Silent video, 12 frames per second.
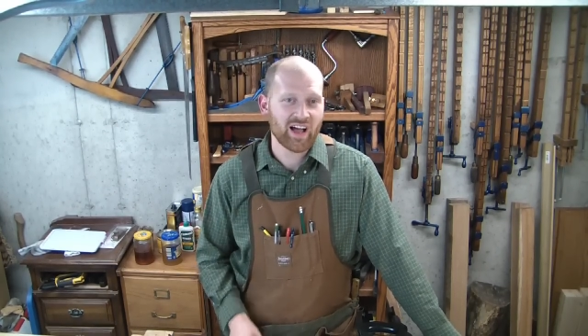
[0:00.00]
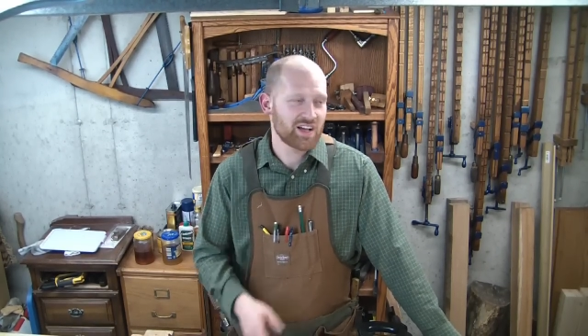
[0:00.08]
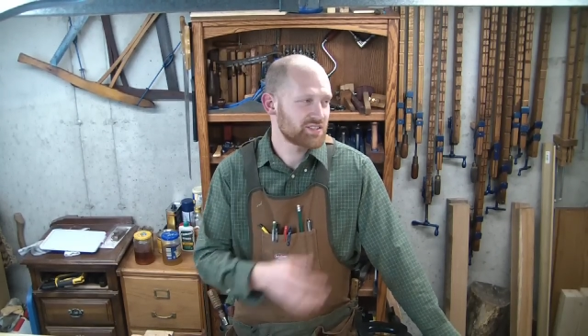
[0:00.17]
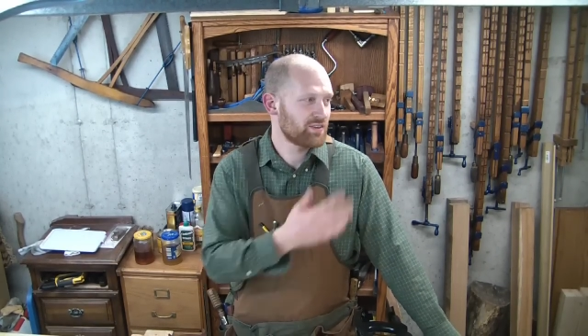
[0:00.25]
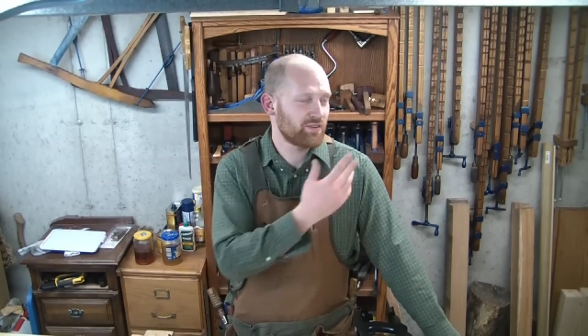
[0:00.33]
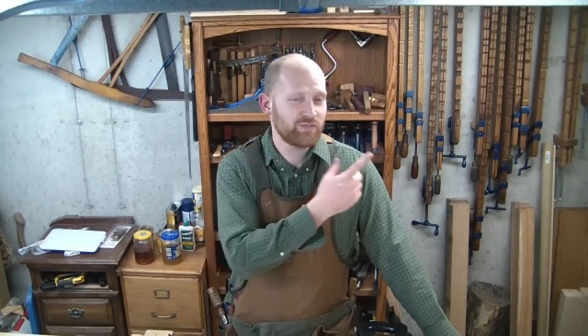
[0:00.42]
I
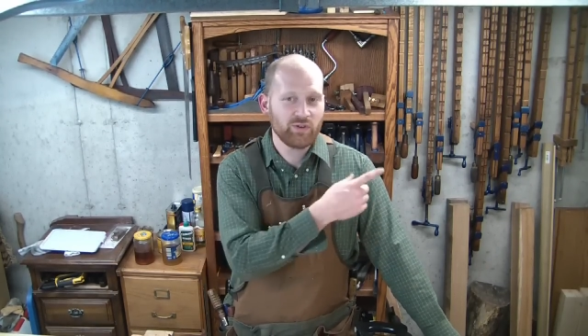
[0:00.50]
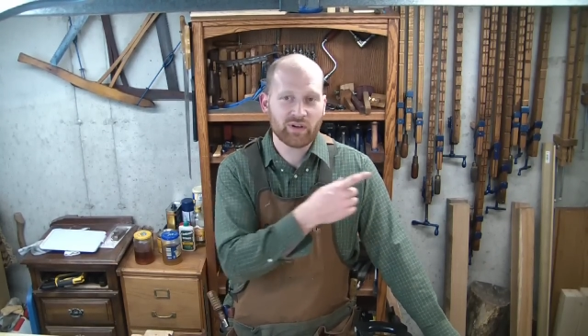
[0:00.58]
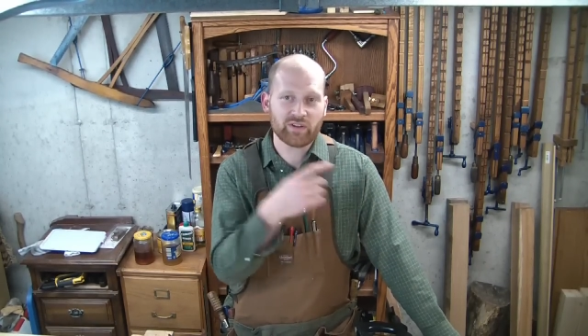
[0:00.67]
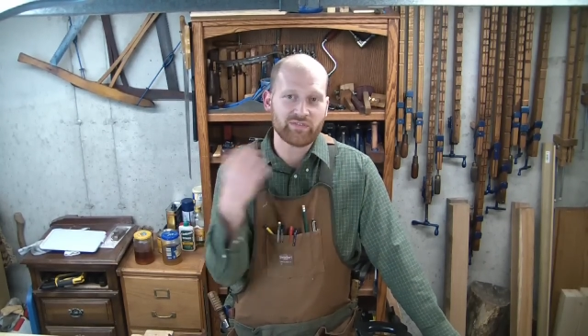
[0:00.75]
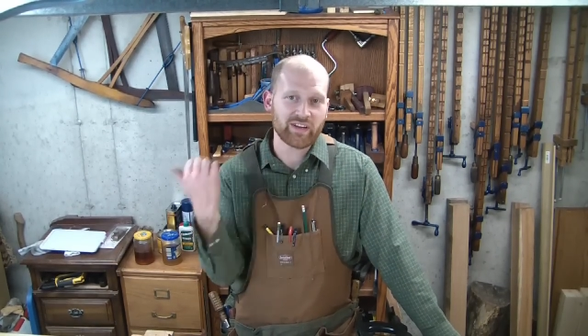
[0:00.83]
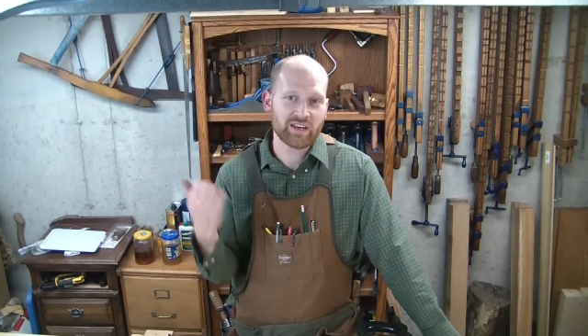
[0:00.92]
also have a few
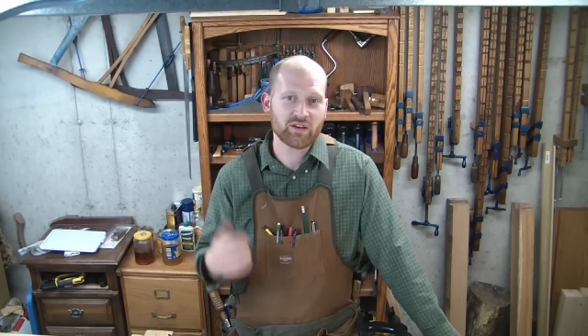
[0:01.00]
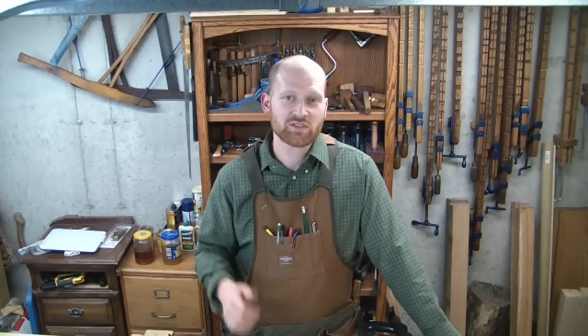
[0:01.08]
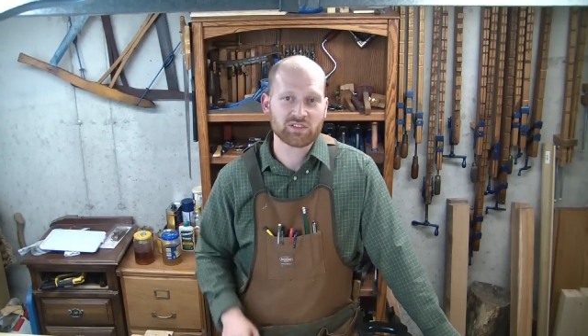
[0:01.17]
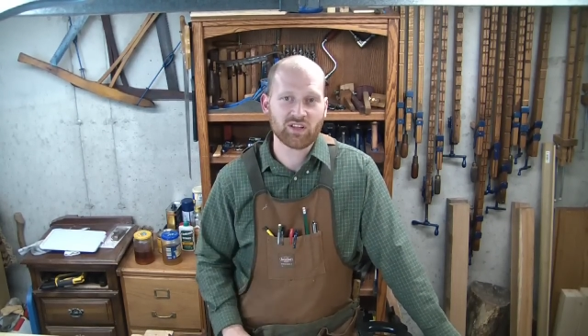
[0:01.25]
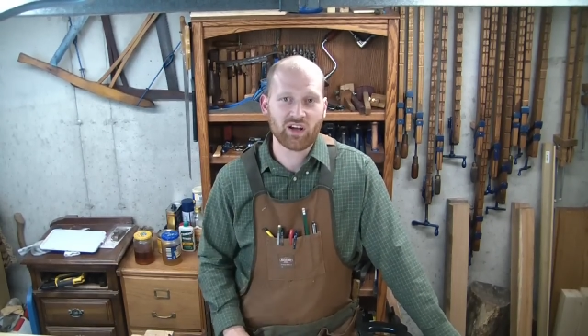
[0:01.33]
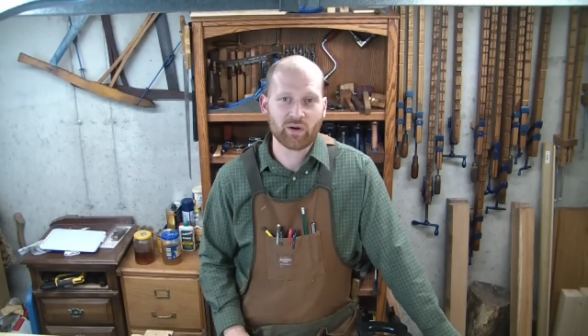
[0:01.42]
other
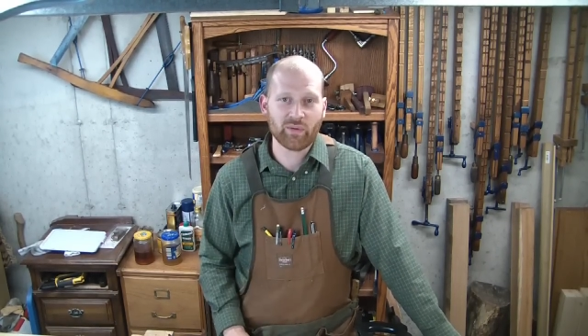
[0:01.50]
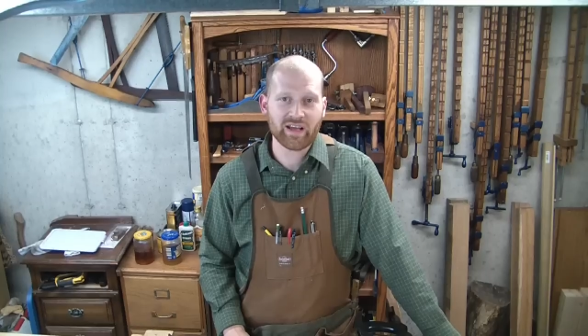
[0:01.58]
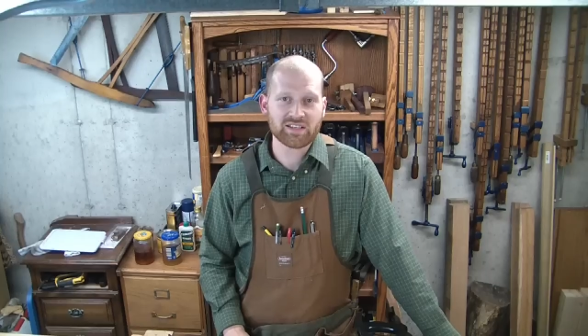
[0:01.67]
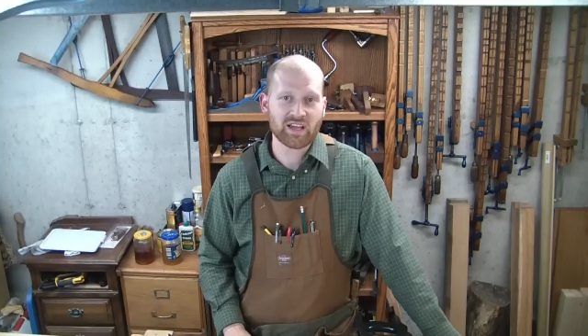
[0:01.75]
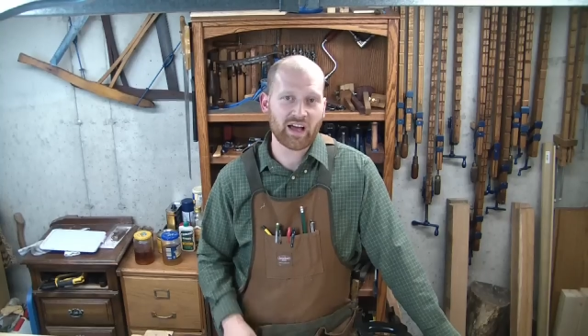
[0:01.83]
videos along ways,